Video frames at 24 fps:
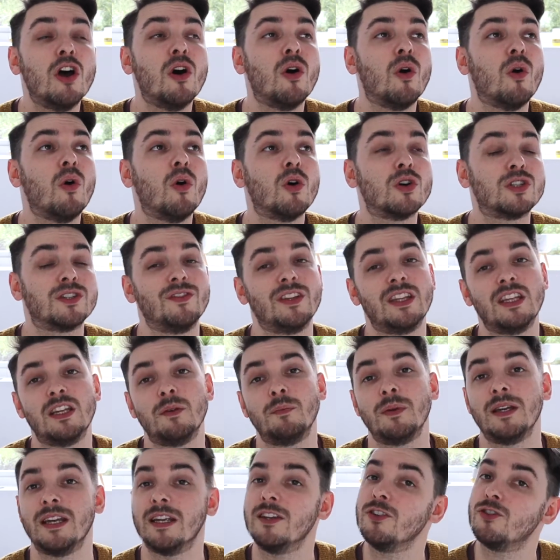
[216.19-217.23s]
or something that you'd
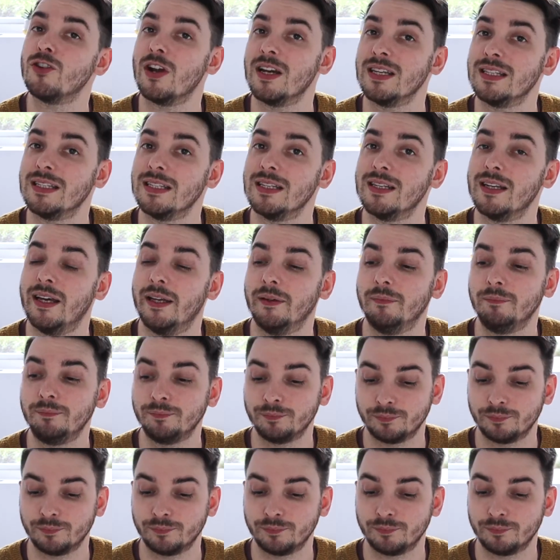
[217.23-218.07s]
be interested in.